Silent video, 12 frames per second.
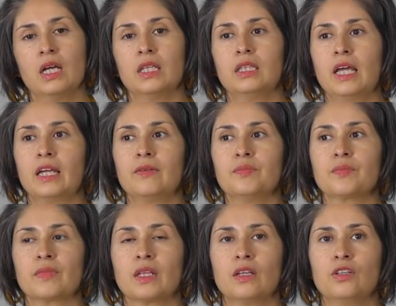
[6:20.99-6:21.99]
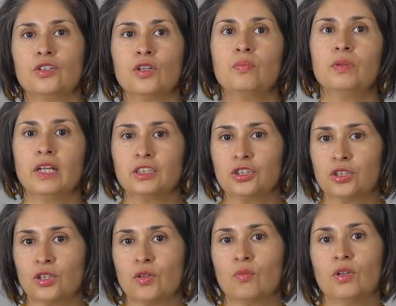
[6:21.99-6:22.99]
then your blood
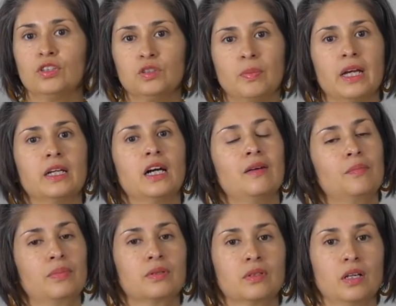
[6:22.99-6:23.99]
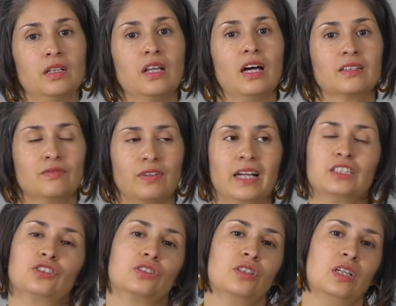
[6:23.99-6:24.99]
sugar will spike up a lot
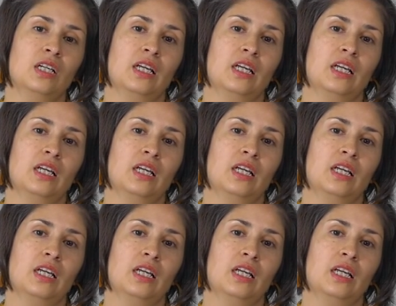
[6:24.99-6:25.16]
faster,